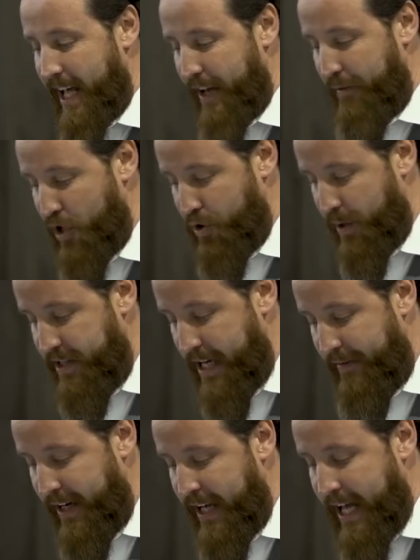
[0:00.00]
And verse
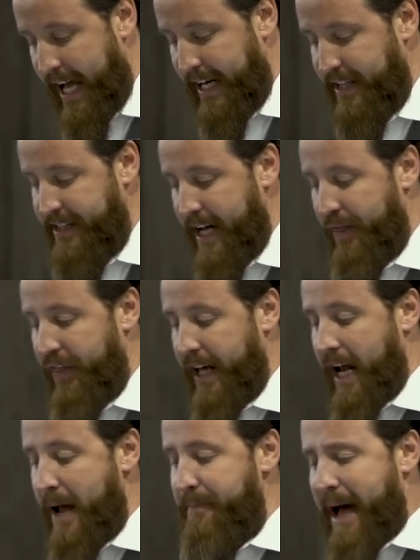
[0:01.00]
27, and he said,
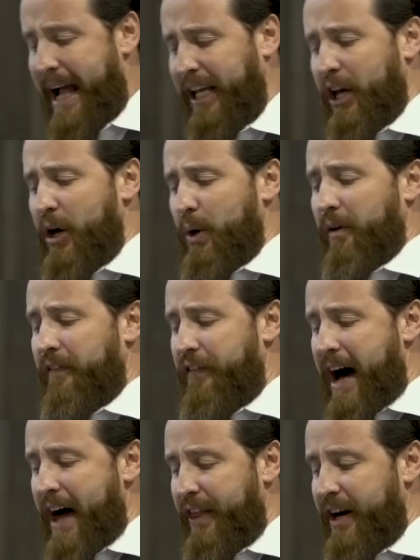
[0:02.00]
then I beg you,
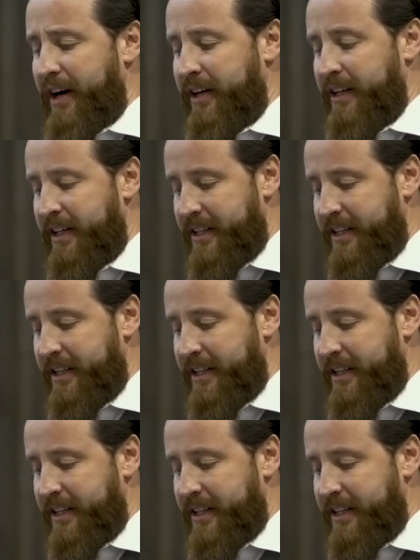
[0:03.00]
Father,